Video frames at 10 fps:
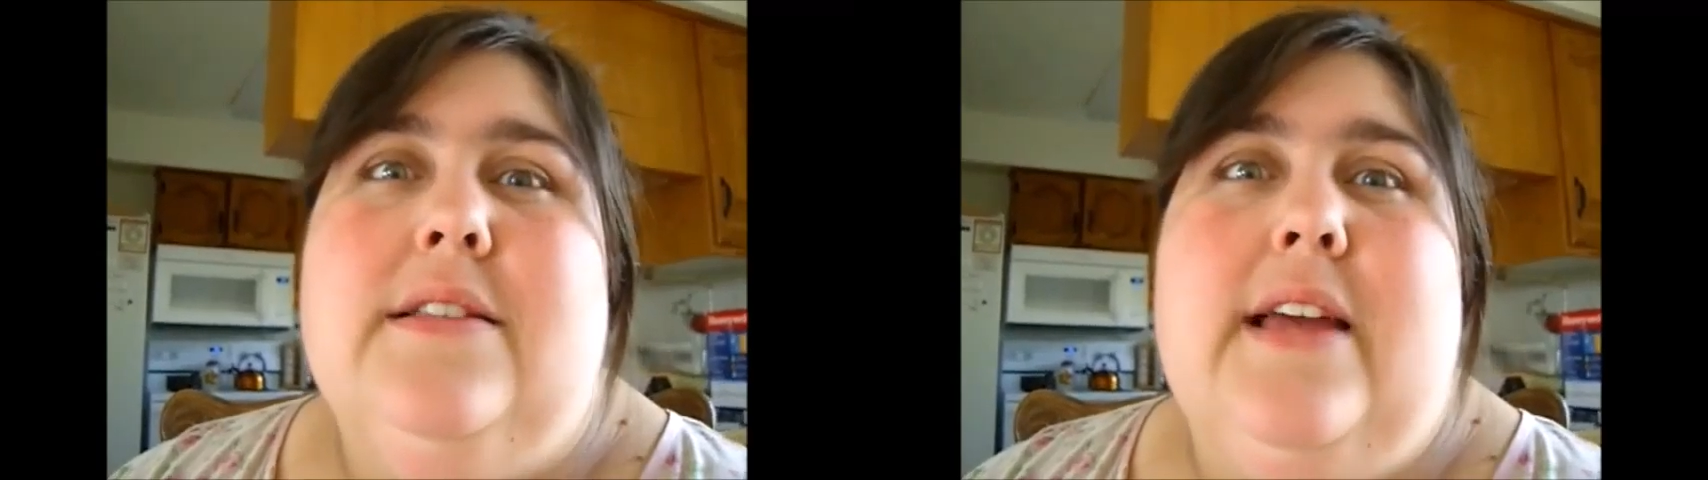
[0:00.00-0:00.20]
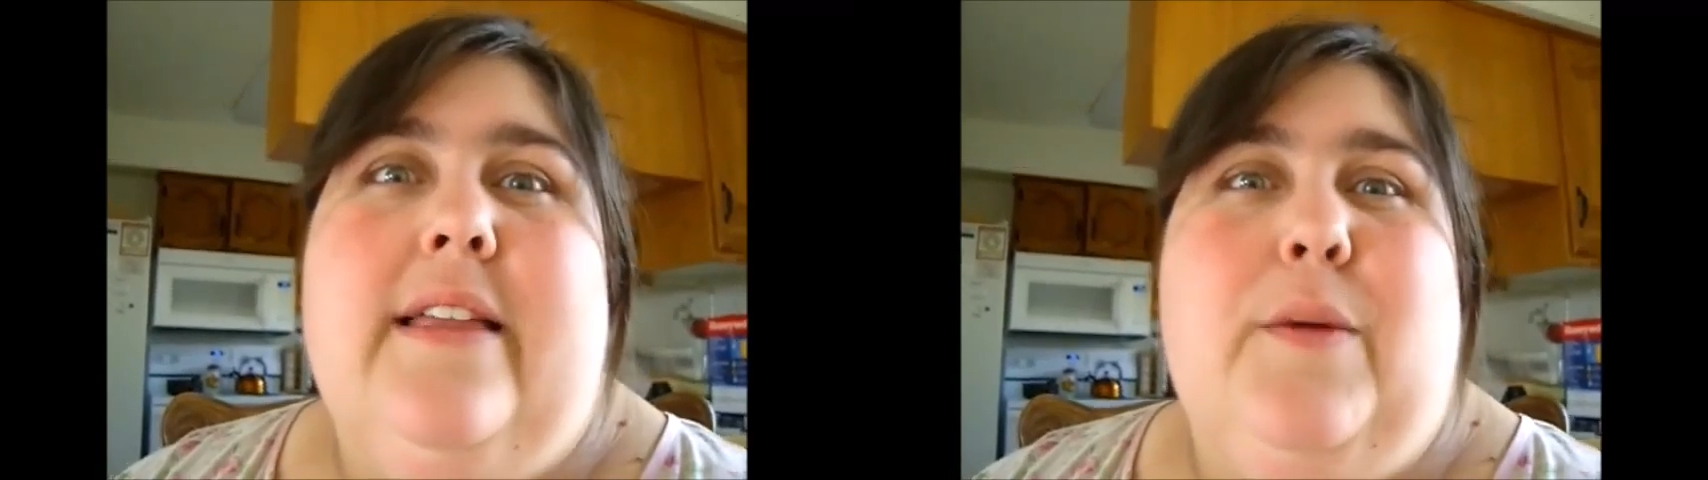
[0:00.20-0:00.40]

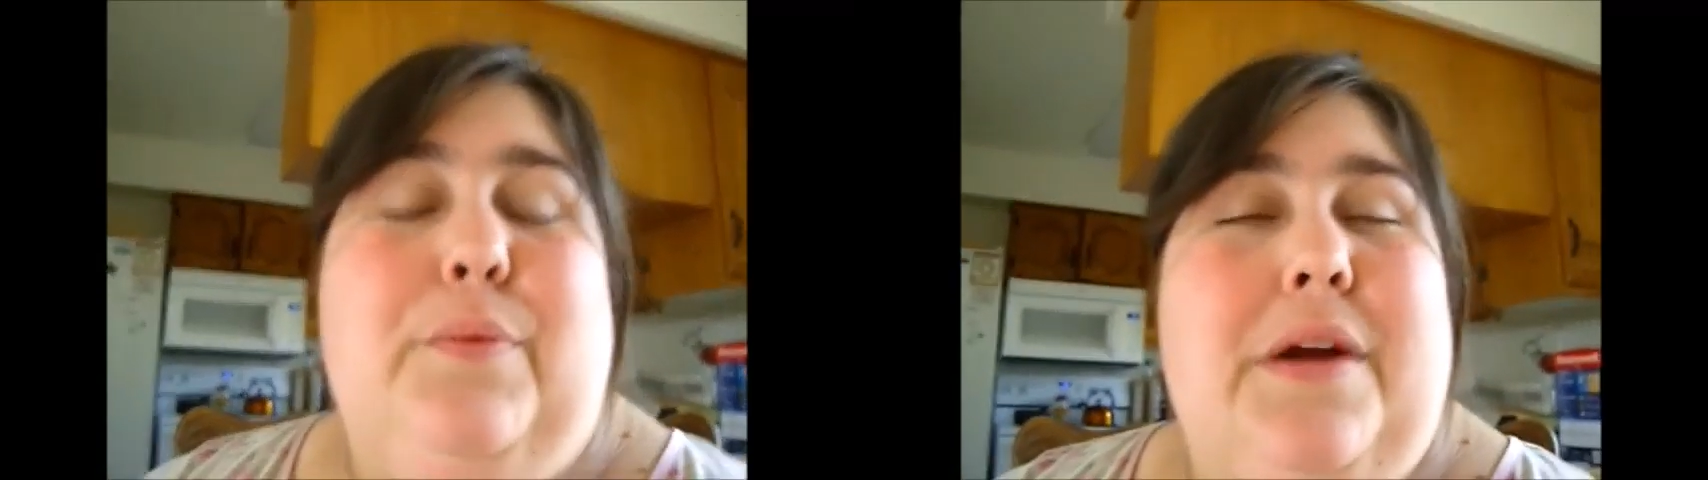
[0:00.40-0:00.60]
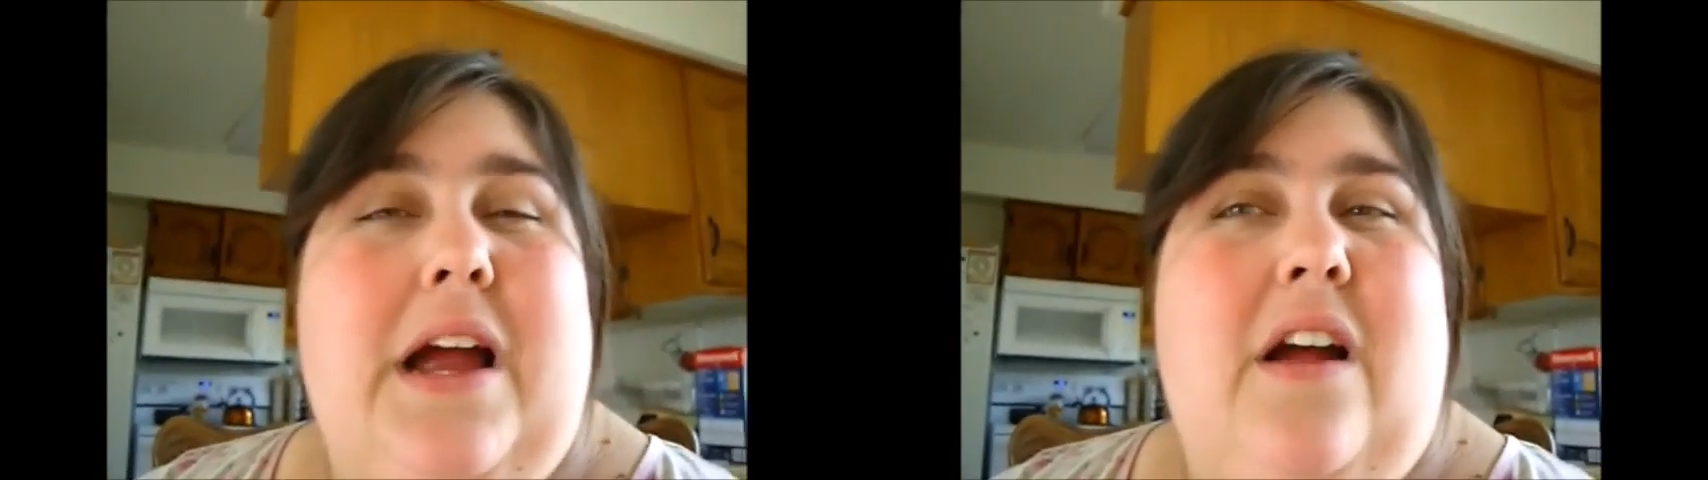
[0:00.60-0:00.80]
like a
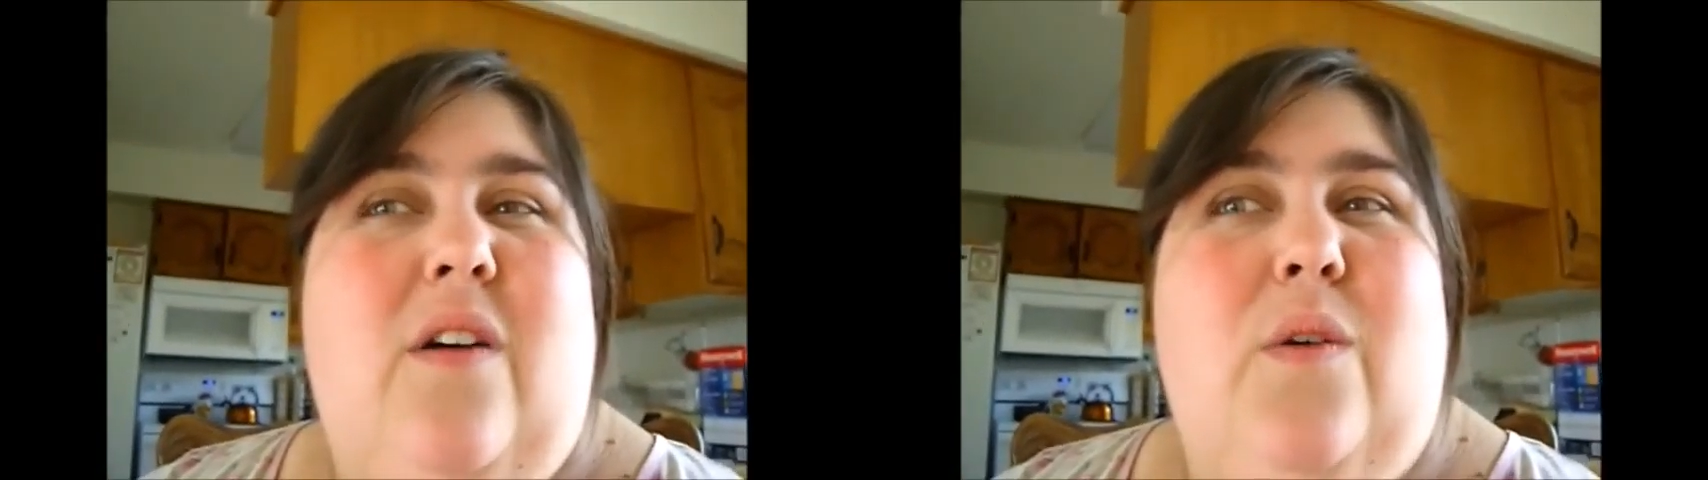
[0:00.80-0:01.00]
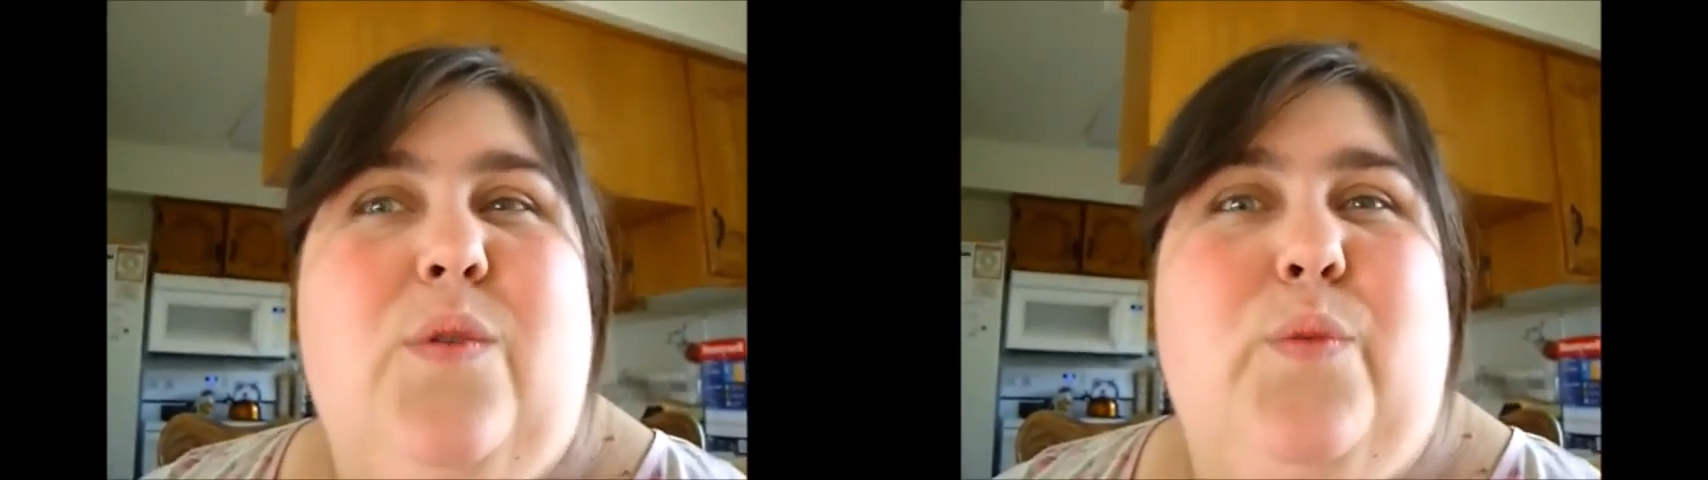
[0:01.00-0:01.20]

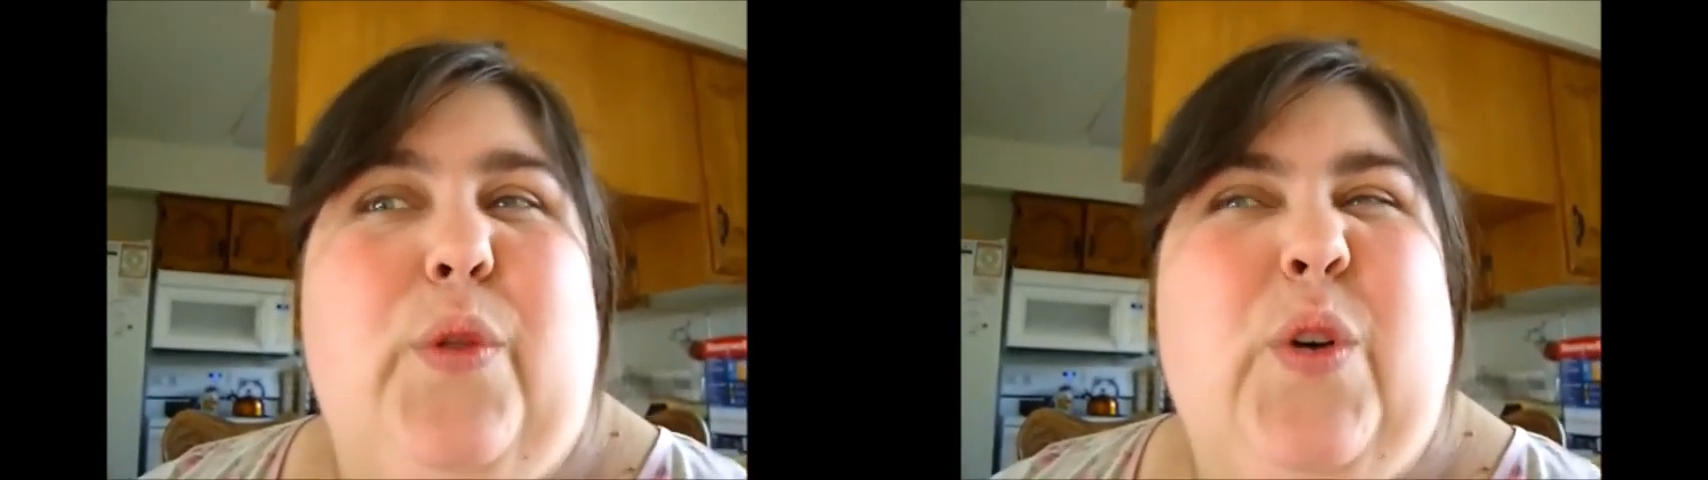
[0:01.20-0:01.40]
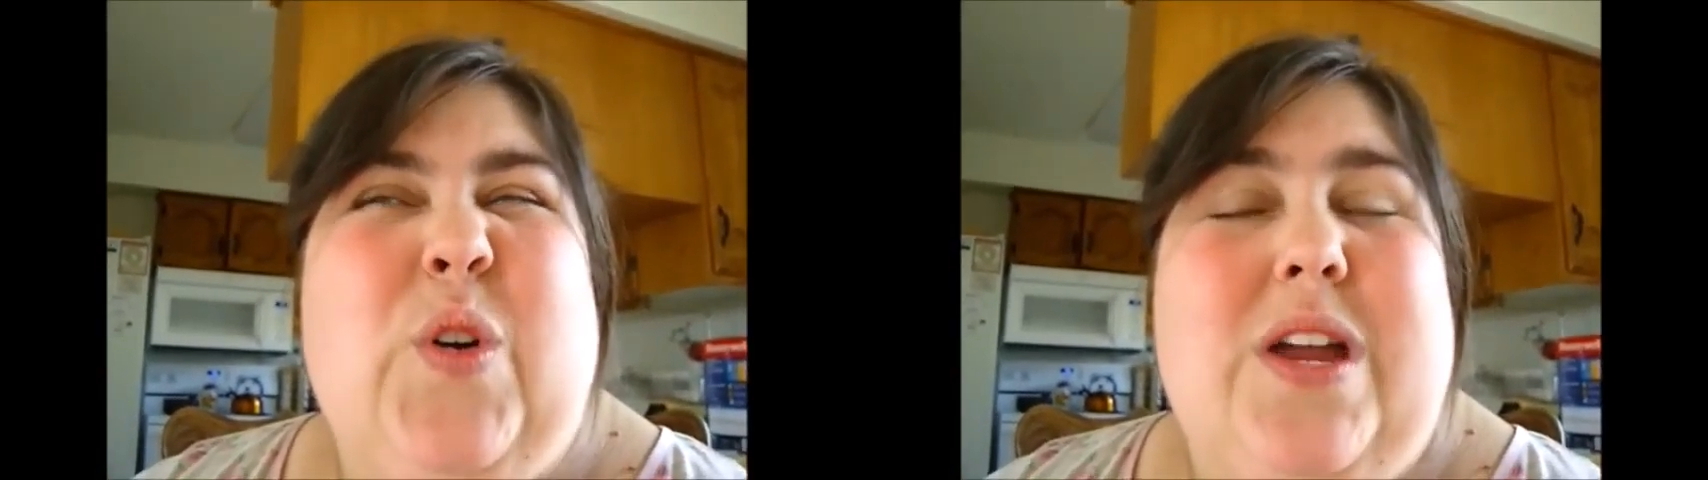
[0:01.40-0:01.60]
brown
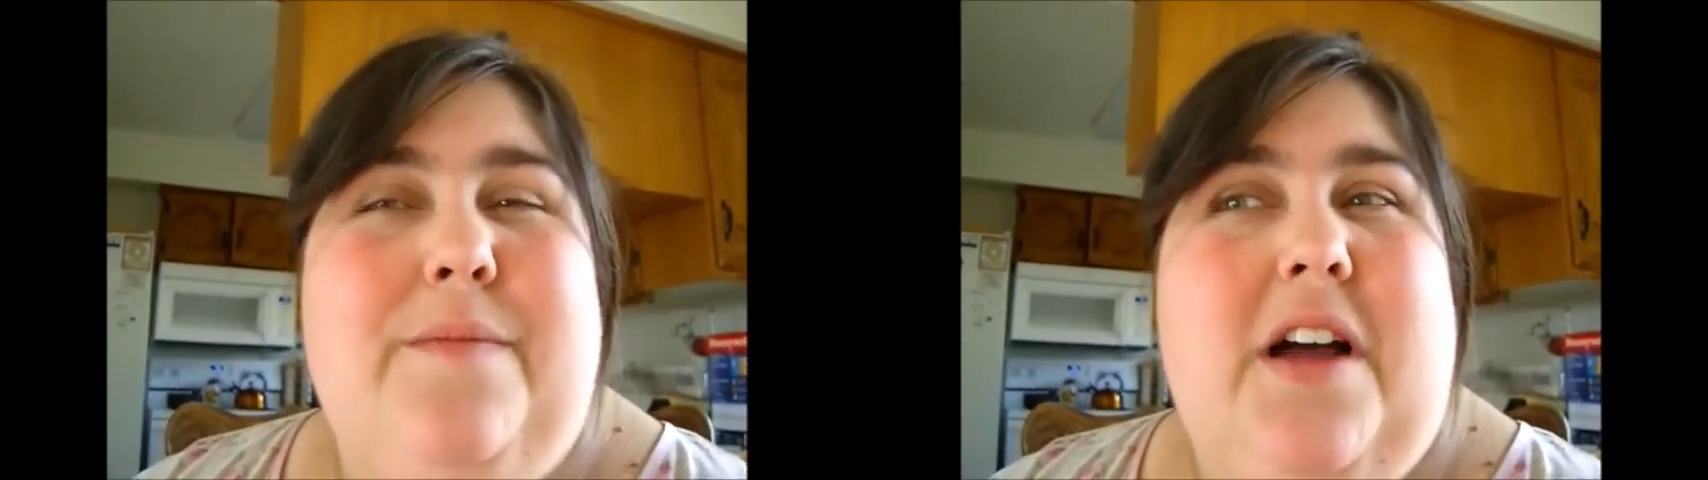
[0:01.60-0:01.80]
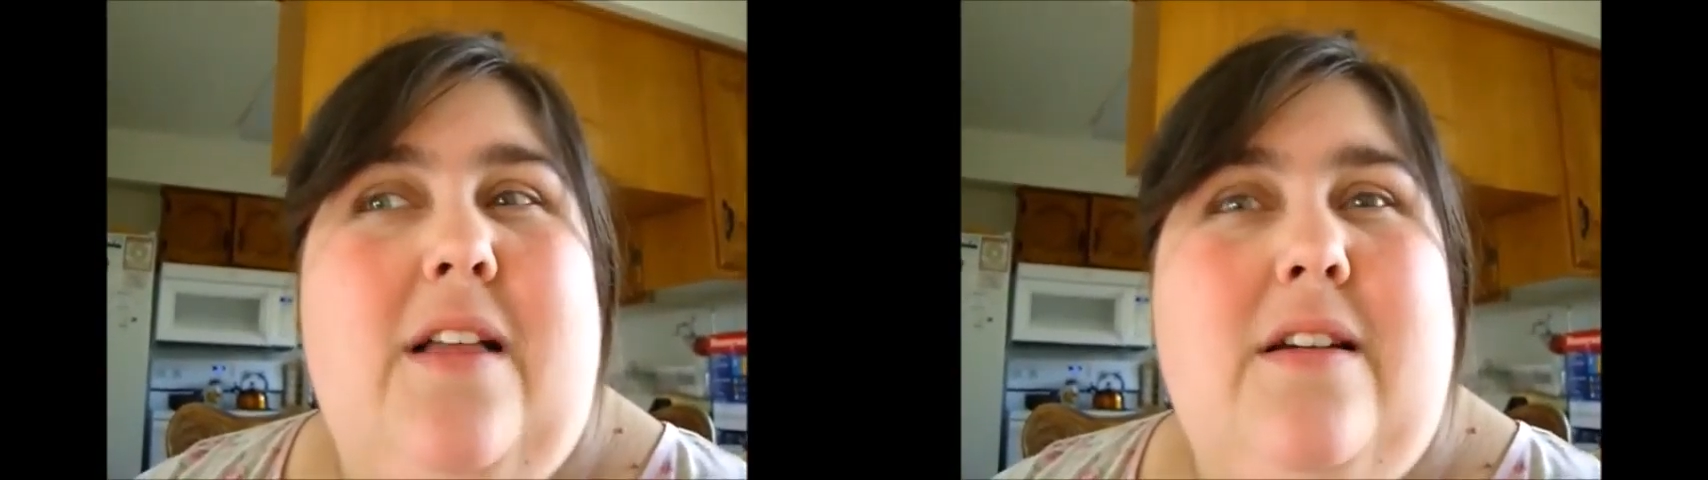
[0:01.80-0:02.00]
with
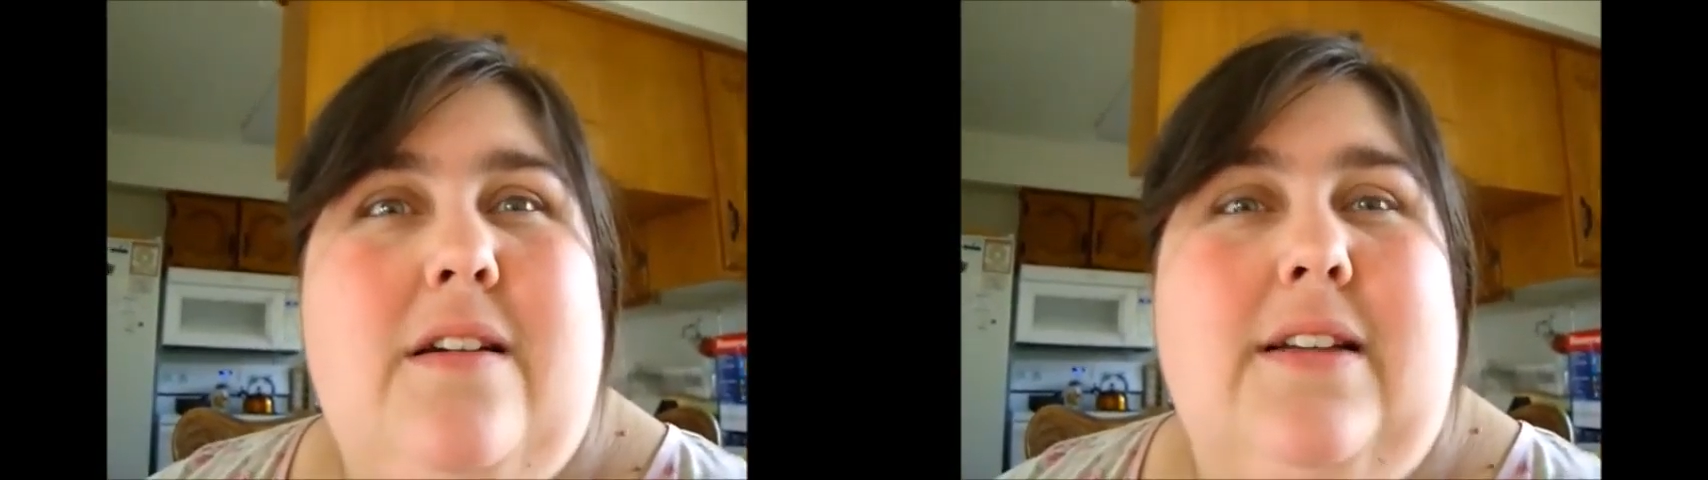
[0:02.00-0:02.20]
cream color,